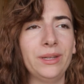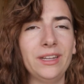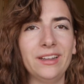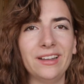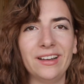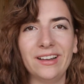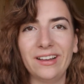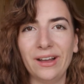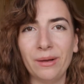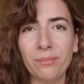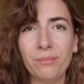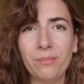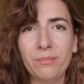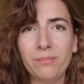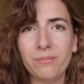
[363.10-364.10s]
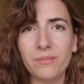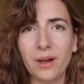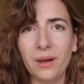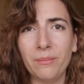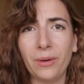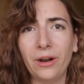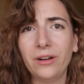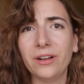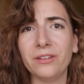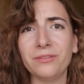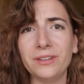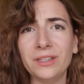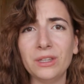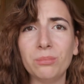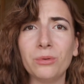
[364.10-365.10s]
be a mark of
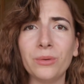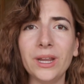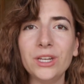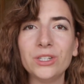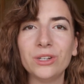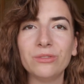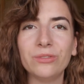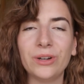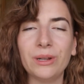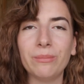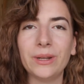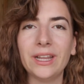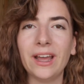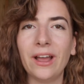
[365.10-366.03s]
inspiration for anybody